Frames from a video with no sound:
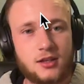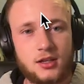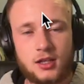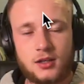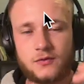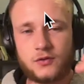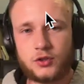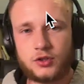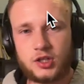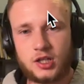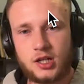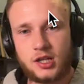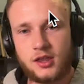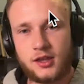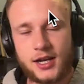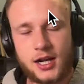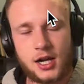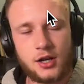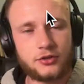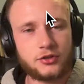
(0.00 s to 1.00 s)
if there's
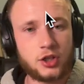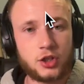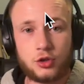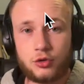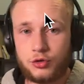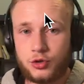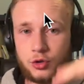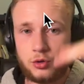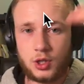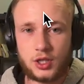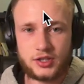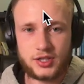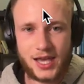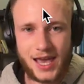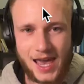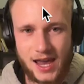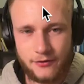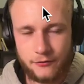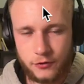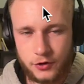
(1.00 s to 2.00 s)
anything else. And you do this
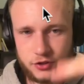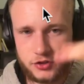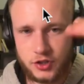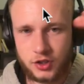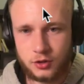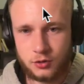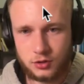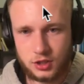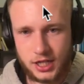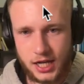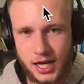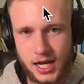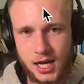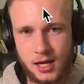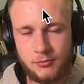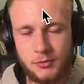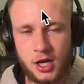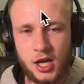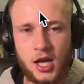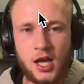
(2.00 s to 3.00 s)
every single
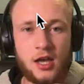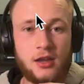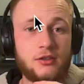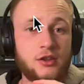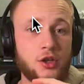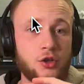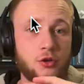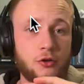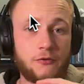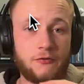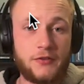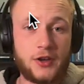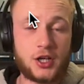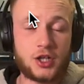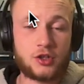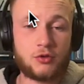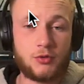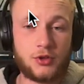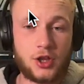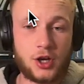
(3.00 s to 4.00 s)
time that you're
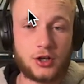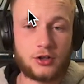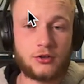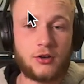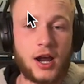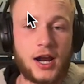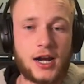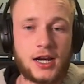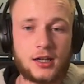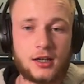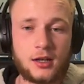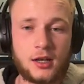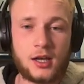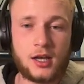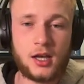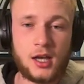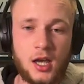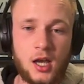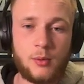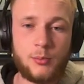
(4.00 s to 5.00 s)
finished with underwriting.
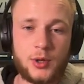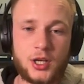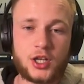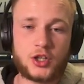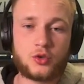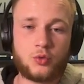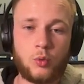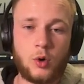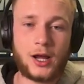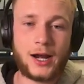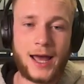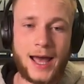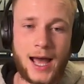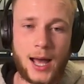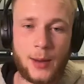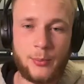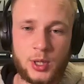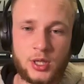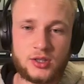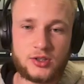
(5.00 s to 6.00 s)
Because what
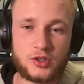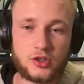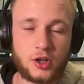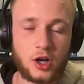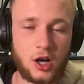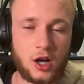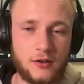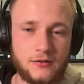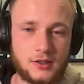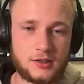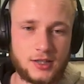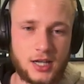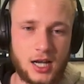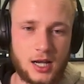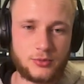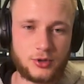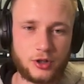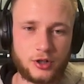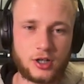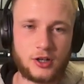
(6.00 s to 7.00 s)
happens is
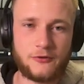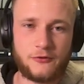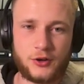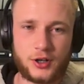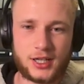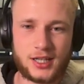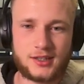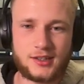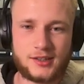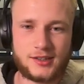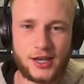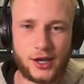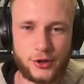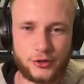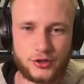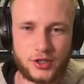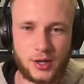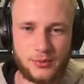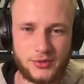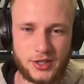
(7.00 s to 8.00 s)
oftentimes they're going to forget to tell you
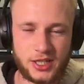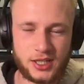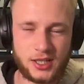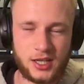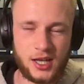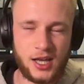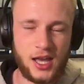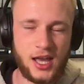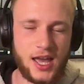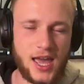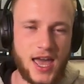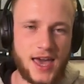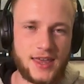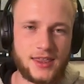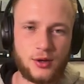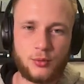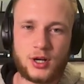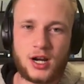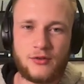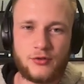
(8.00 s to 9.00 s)
something. And
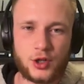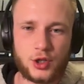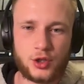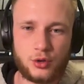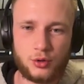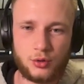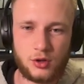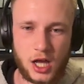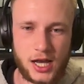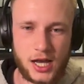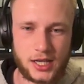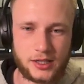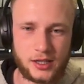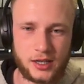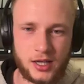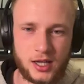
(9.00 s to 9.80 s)
then whenever you like